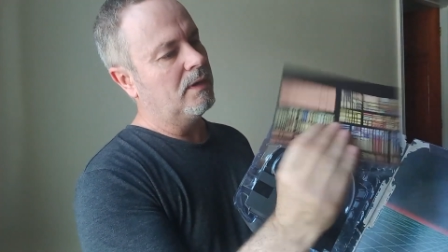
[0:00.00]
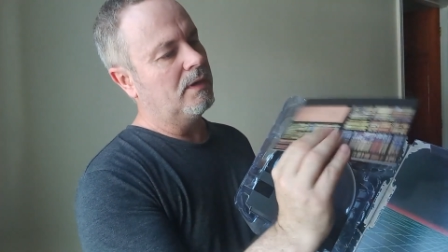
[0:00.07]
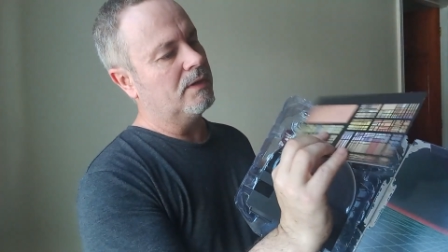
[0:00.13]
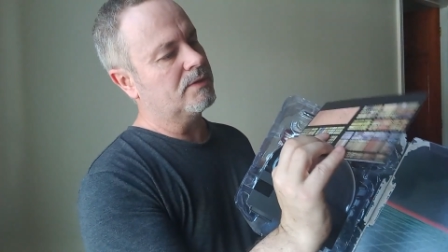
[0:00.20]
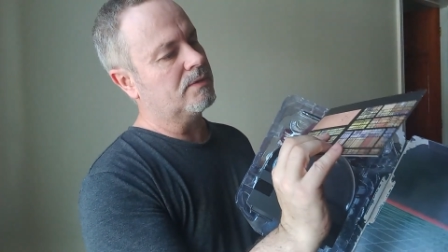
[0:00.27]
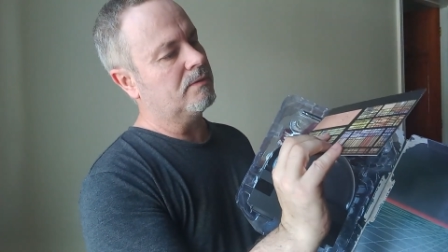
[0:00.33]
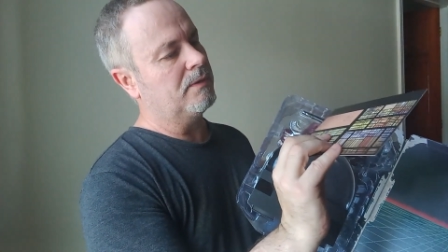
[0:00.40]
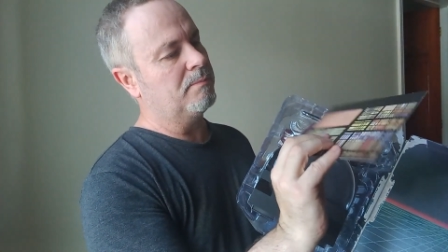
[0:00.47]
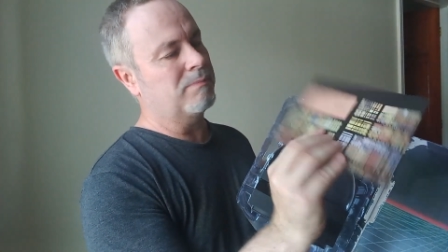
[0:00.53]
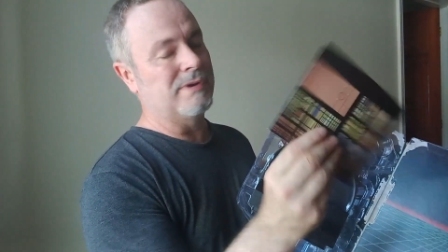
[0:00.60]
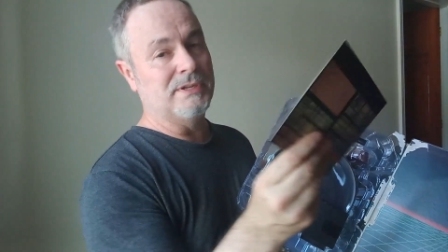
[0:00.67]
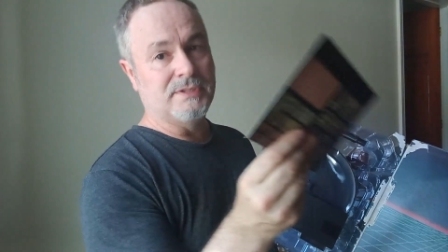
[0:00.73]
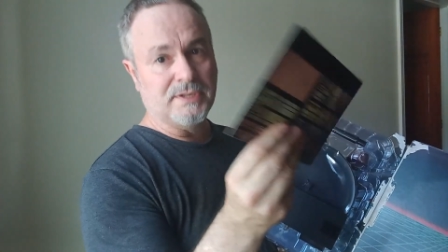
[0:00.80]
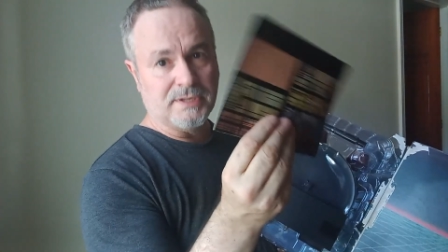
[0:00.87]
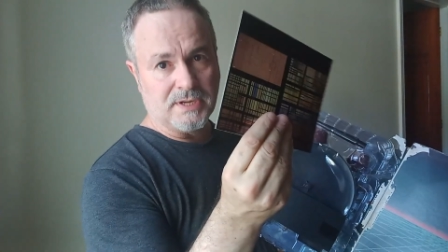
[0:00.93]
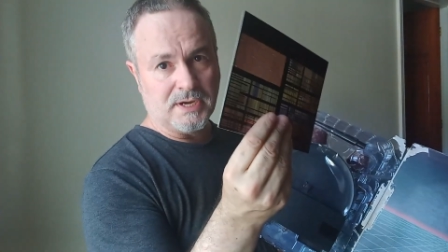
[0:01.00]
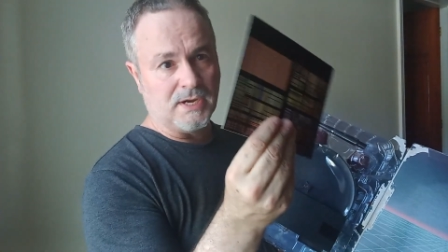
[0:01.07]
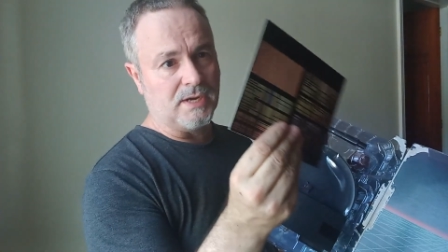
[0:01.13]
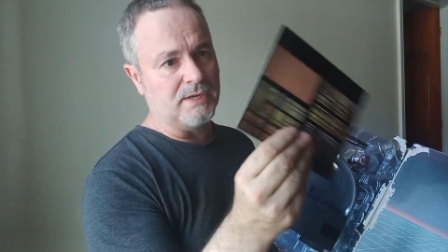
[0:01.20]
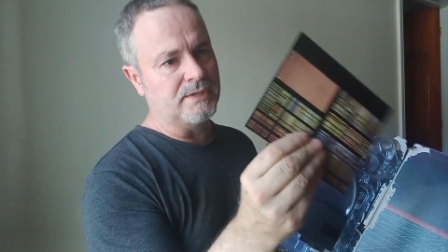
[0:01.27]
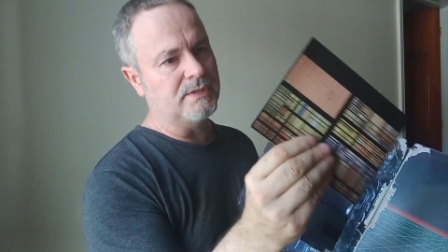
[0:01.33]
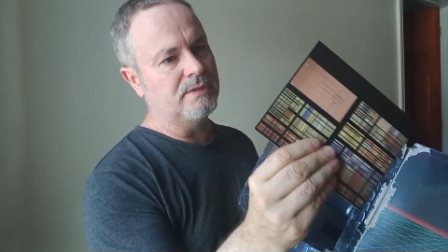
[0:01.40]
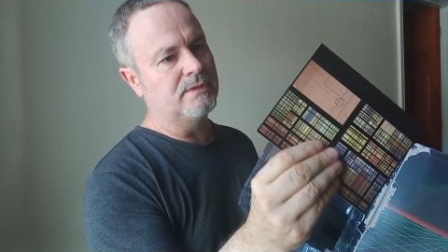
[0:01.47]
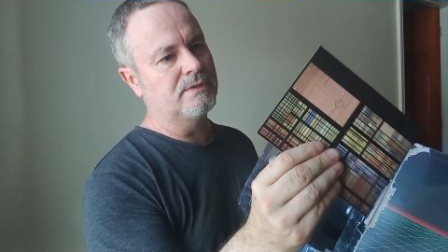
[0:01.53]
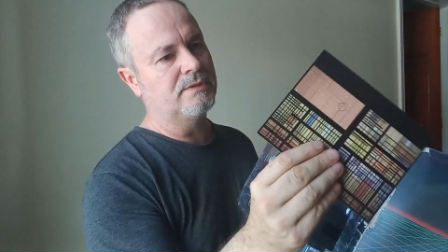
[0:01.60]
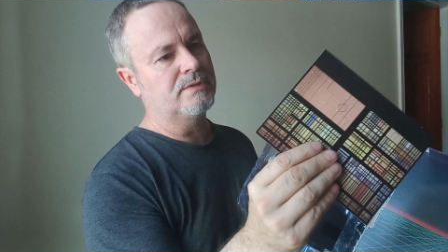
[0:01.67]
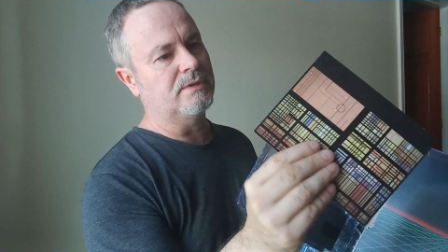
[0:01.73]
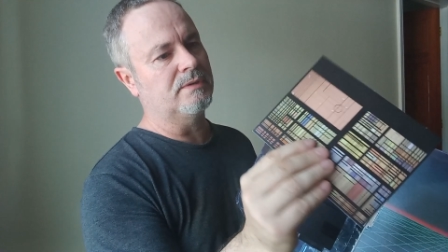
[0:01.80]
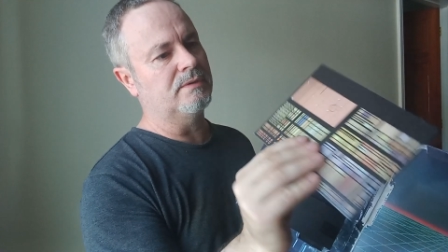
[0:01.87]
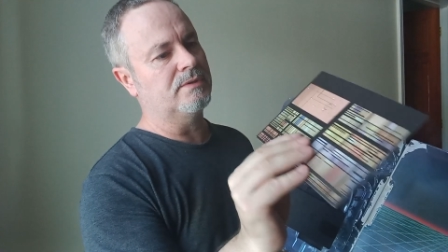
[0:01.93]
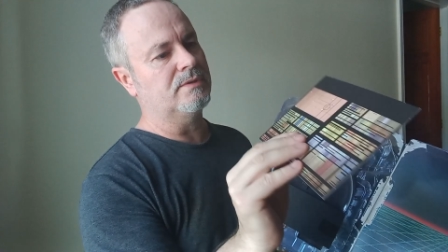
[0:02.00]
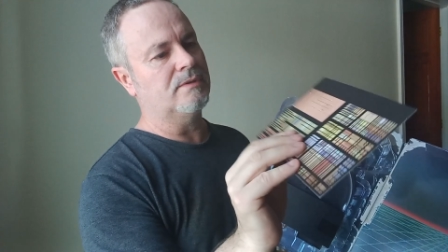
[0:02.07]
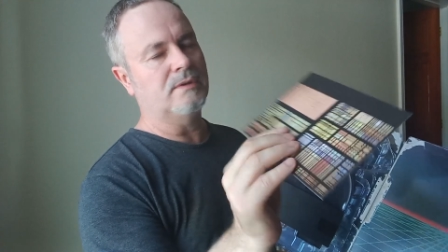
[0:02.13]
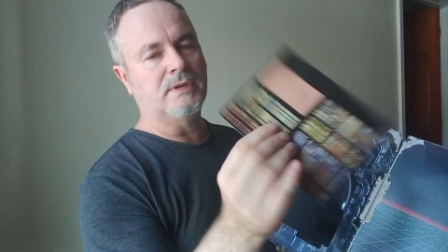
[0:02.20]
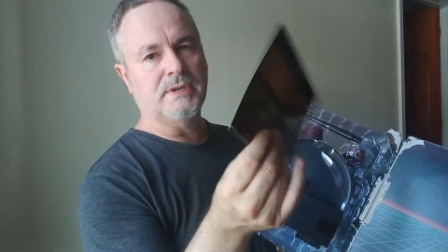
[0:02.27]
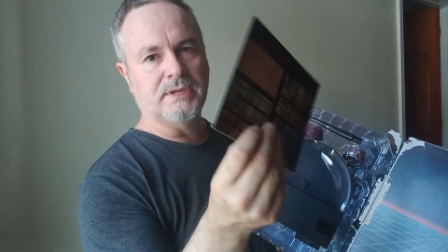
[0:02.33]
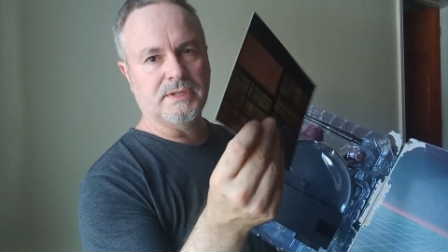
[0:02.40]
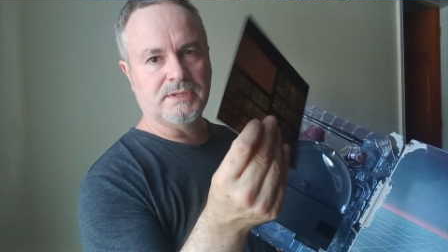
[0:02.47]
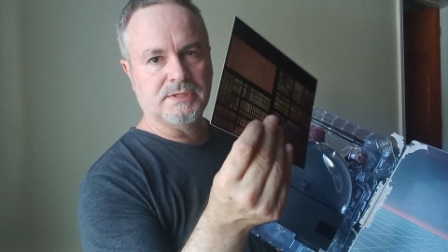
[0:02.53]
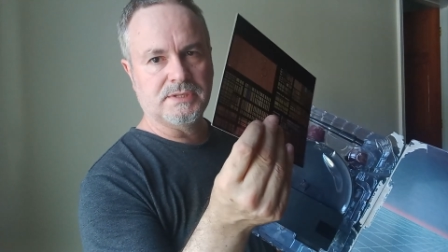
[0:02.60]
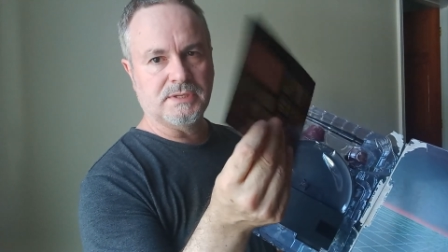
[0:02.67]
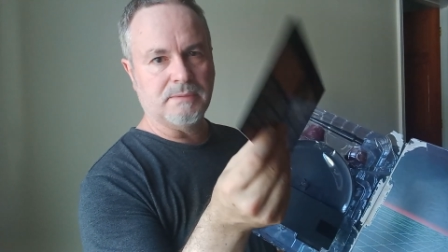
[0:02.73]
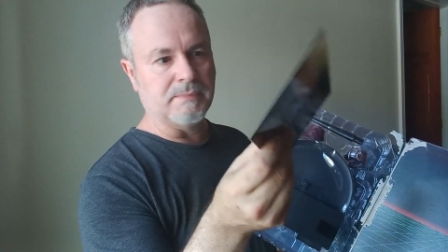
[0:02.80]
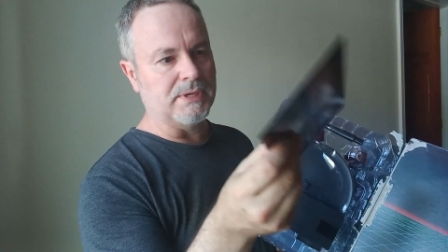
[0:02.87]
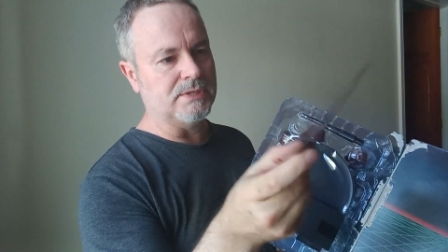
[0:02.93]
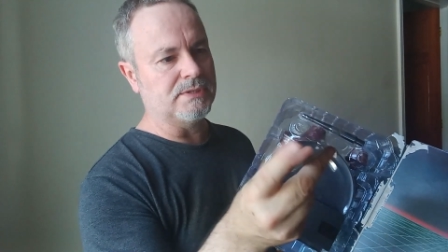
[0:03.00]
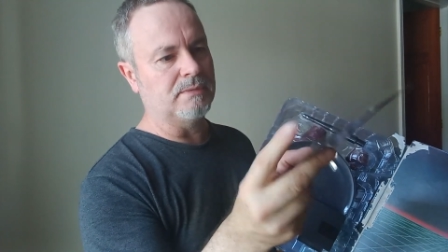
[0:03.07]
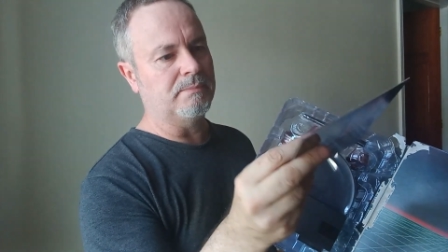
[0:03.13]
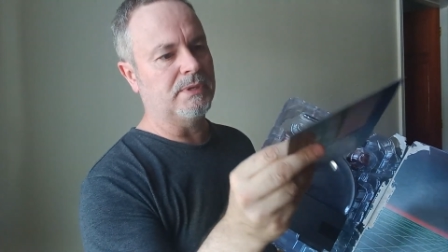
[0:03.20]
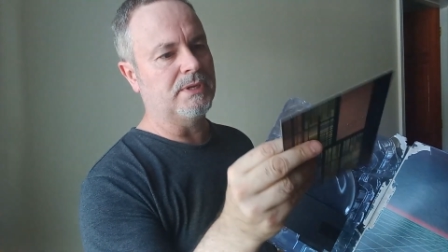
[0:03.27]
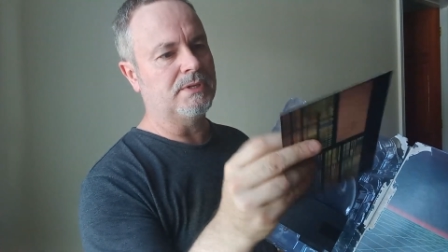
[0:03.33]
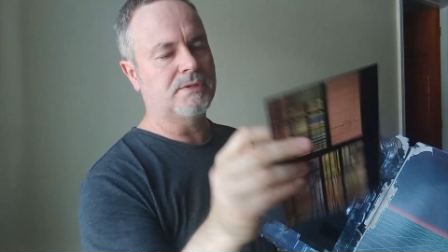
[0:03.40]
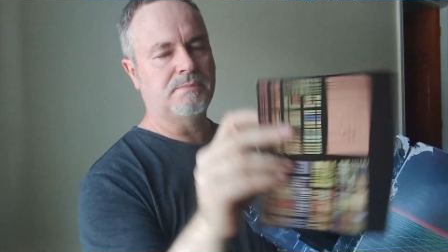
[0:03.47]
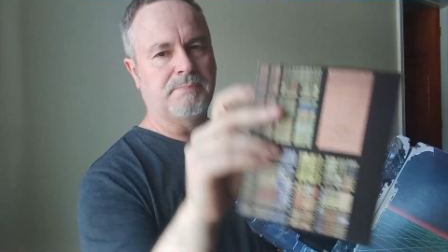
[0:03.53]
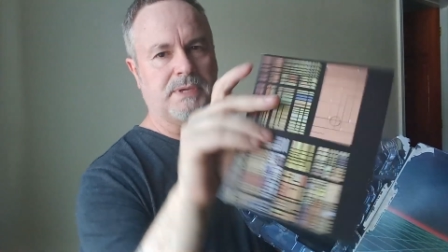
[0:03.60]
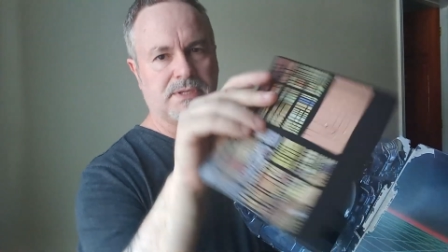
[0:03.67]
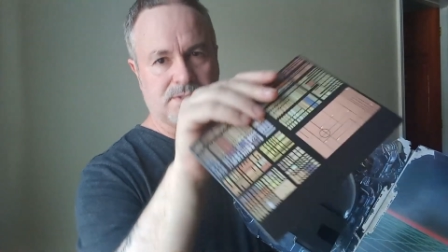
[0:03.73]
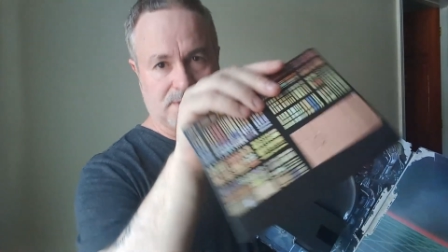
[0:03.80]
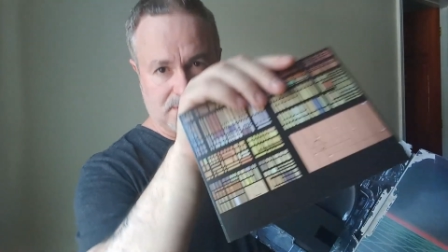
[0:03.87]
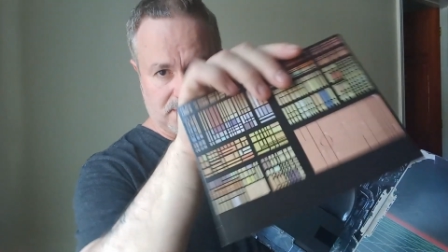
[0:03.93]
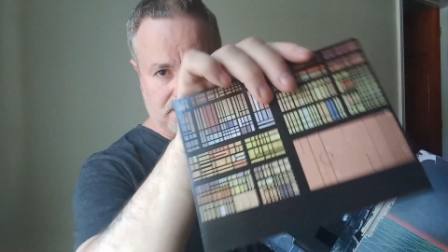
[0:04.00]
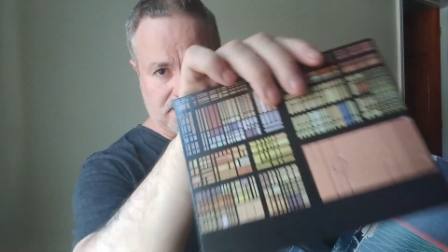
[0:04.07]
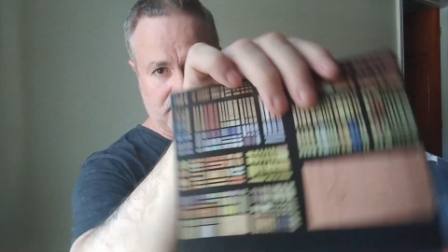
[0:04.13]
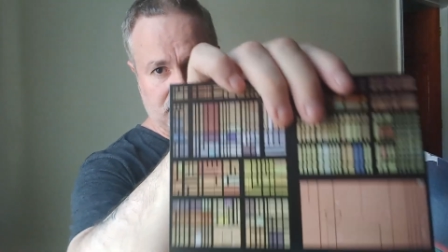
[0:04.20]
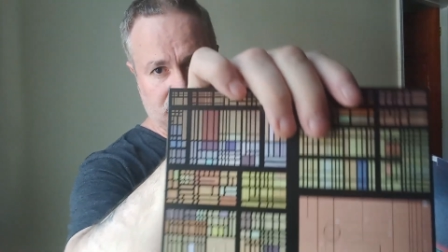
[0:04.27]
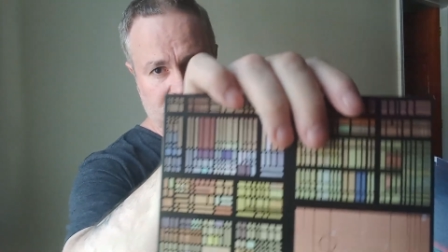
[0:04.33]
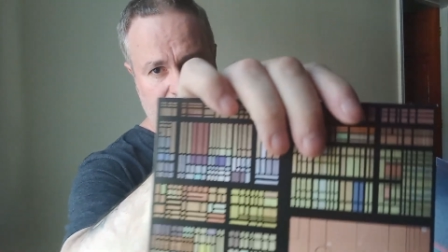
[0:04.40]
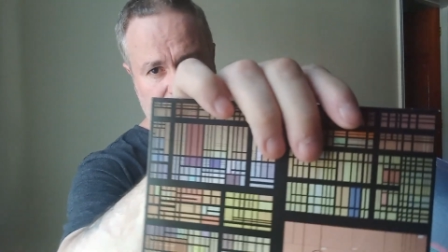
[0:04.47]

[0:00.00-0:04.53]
It's only printed card, so it's not like it's amazing, but it's basically the